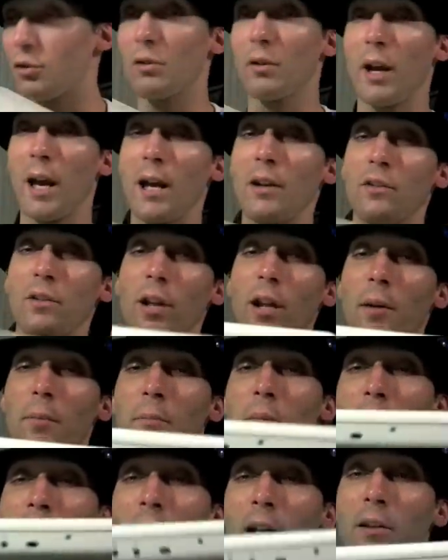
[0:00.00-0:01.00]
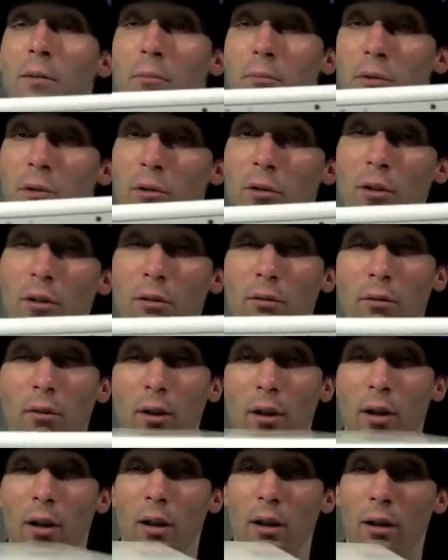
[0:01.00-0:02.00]
little guy is not a bad computer.
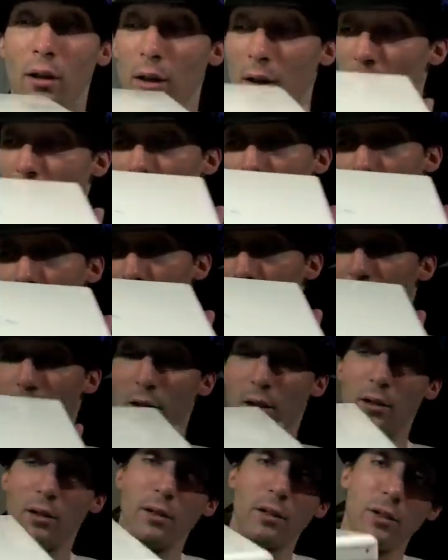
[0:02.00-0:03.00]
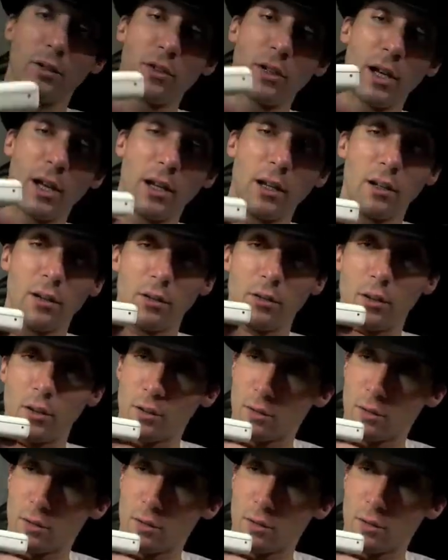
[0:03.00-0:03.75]
As you can tell on the side here,